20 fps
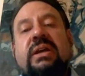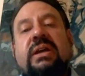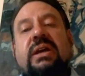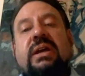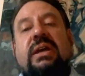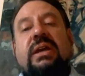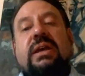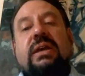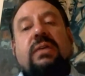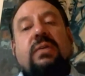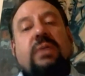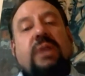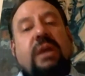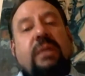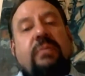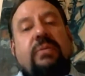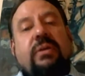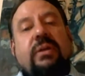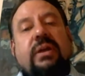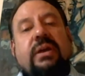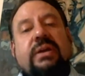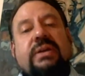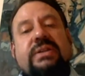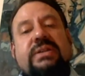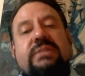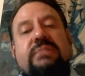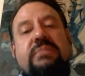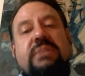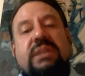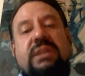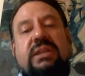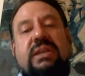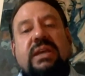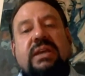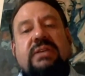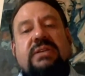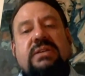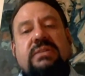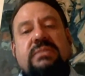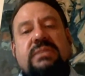that all our products meet
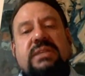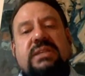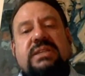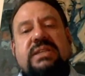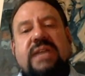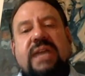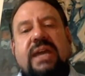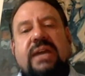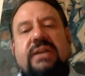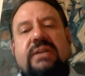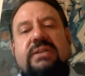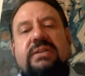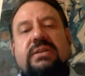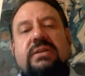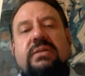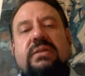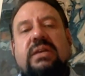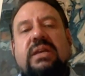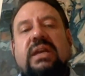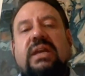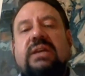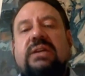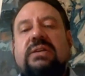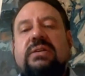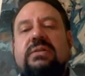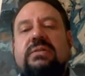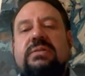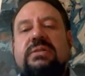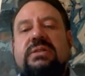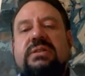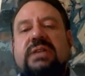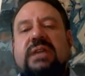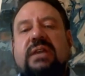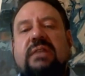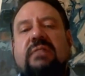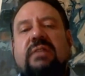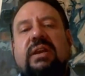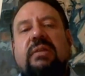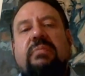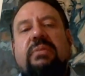SMPTE standards so that end users get a
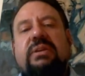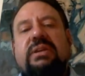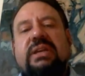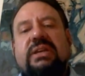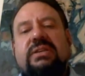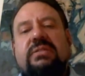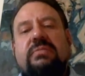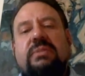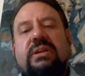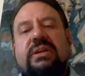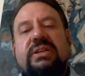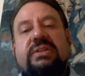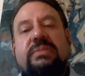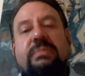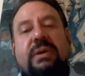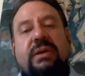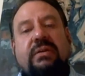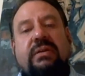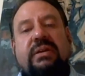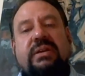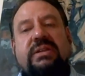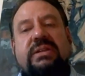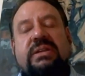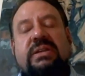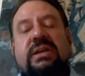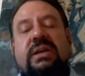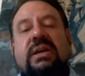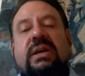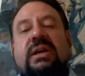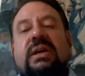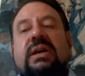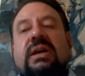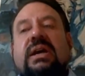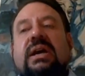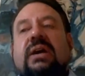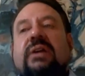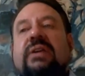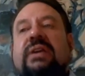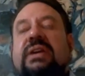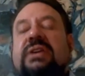really predictable experience.
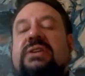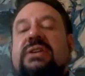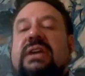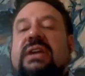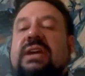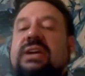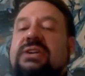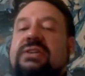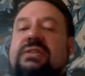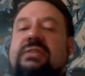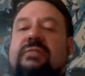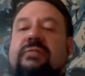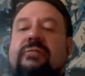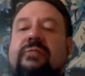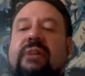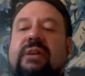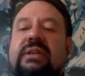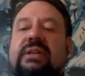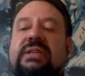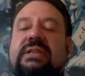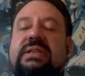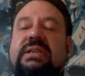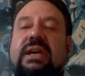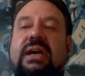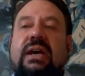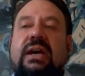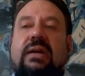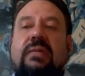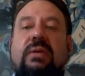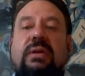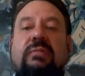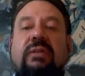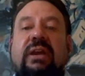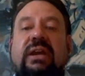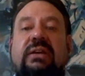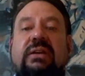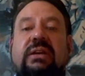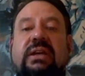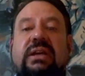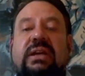On the educational front, we
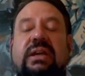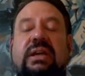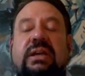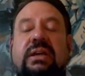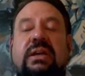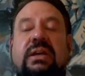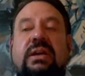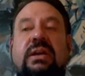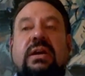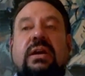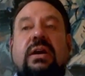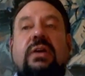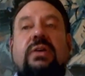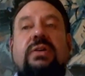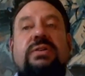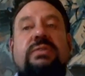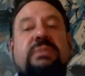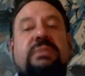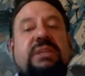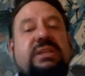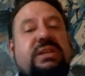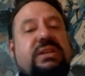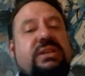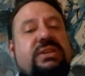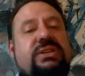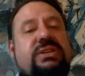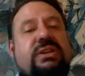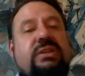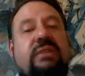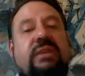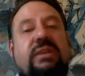regularly host meetings, generally